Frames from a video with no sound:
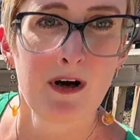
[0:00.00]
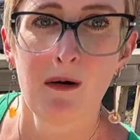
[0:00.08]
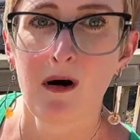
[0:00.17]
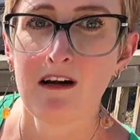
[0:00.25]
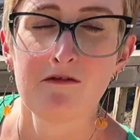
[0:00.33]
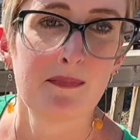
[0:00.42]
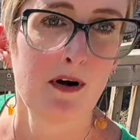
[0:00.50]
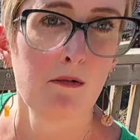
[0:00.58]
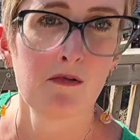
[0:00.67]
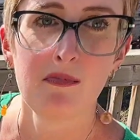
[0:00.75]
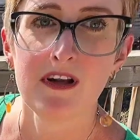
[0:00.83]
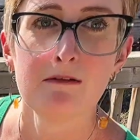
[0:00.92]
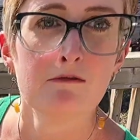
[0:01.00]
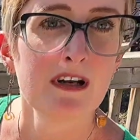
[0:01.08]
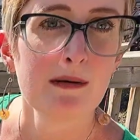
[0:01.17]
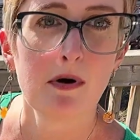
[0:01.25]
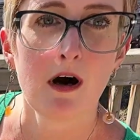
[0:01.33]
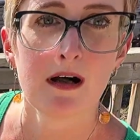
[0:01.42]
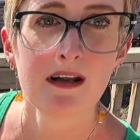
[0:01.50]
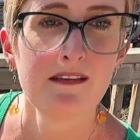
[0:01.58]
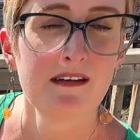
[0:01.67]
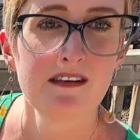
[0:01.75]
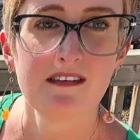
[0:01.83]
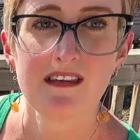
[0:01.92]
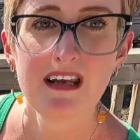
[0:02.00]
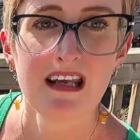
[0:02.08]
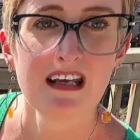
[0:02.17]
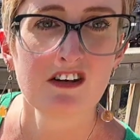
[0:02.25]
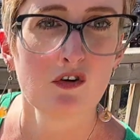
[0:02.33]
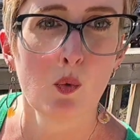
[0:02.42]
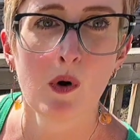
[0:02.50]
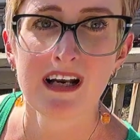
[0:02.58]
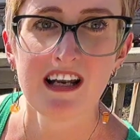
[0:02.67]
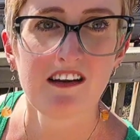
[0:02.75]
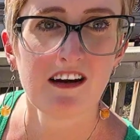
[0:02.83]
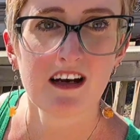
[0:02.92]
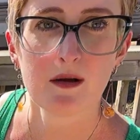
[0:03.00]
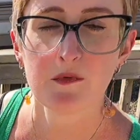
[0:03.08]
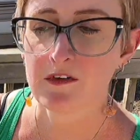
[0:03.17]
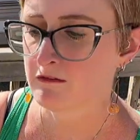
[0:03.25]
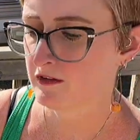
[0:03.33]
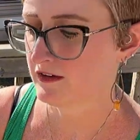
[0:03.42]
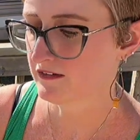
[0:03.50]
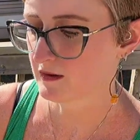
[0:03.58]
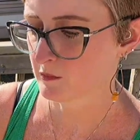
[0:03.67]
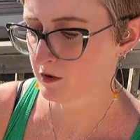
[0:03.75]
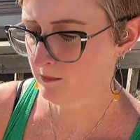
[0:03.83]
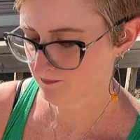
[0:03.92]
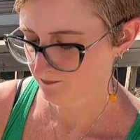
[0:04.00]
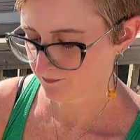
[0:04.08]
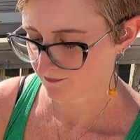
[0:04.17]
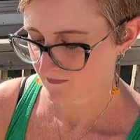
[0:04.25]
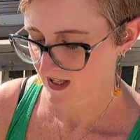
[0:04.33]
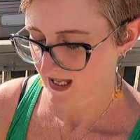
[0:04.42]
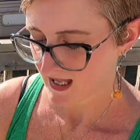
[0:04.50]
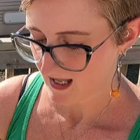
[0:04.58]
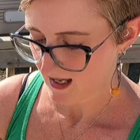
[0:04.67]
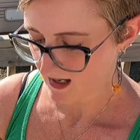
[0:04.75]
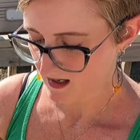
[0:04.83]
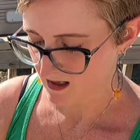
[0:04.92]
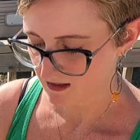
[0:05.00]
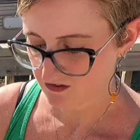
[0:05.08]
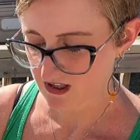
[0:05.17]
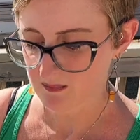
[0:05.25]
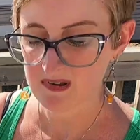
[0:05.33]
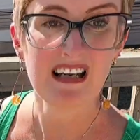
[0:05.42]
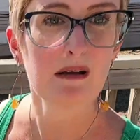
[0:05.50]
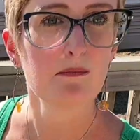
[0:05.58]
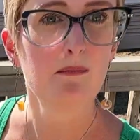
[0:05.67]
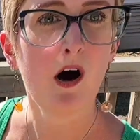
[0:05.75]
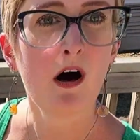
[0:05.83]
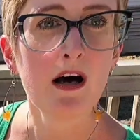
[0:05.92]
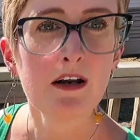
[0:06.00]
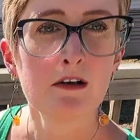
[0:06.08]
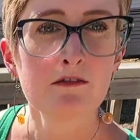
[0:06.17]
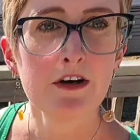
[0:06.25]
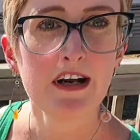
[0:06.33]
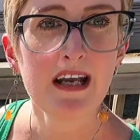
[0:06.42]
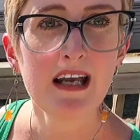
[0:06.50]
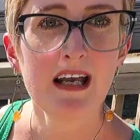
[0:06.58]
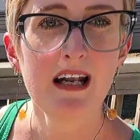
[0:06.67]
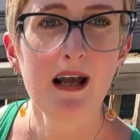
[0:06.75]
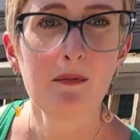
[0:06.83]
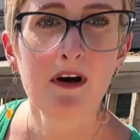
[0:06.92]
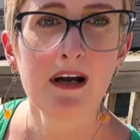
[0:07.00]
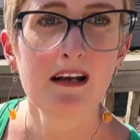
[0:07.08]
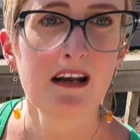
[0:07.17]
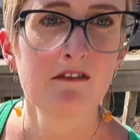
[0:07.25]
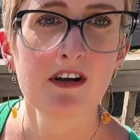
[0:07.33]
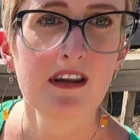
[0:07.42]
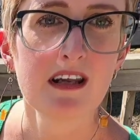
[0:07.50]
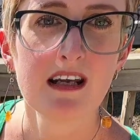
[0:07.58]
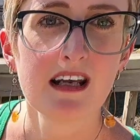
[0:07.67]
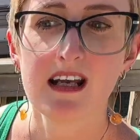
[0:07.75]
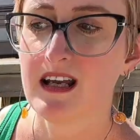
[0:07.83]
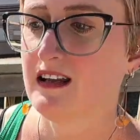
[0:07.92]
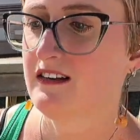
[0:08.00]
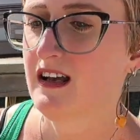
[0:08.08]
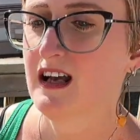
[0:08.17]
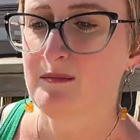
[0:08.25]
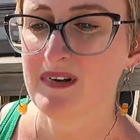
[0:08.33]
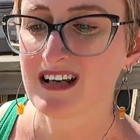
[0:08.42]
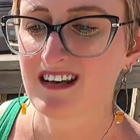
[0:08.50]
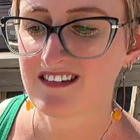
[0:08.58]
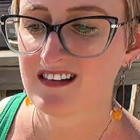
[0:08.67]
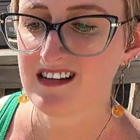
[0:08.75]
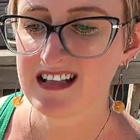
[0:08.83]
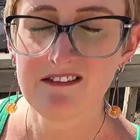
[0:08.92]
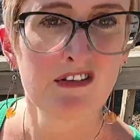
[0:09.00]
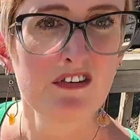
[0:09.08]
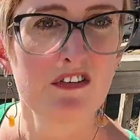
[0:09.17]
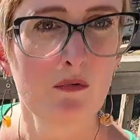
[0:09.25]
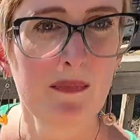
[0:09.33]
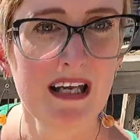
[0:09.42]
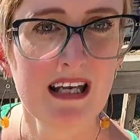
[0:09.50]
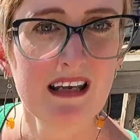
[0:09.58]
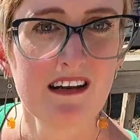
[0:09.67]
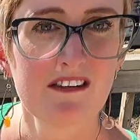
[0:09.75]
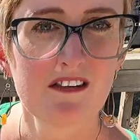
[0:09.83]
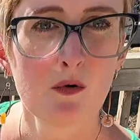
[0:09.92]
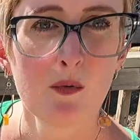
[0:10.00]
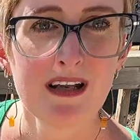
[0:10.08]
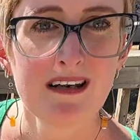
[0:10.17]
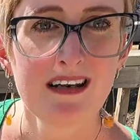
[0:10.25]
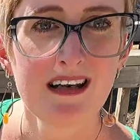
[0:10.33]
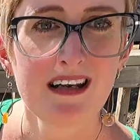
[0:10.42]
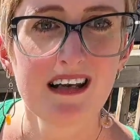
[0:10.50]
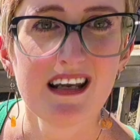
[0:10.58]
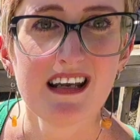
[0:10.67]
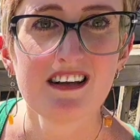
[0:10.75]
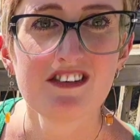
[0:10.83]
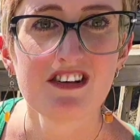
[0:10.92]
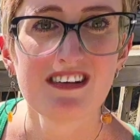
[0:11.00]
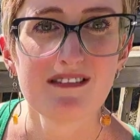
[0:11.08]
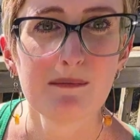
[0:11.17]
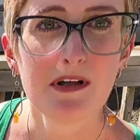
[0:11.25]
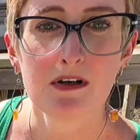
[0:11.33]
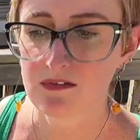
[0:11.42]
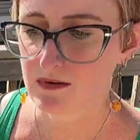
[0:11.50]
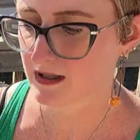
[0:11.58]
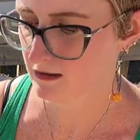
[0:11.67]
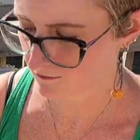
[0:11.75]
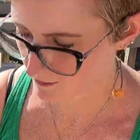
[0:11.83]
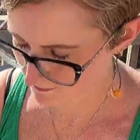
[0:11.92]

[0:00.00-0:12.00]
I've probably repotted this thing 20 times over the summer. I tried putting pon over it. I tried everything. Because the leaves are so big and it's so windy, it just blows right over.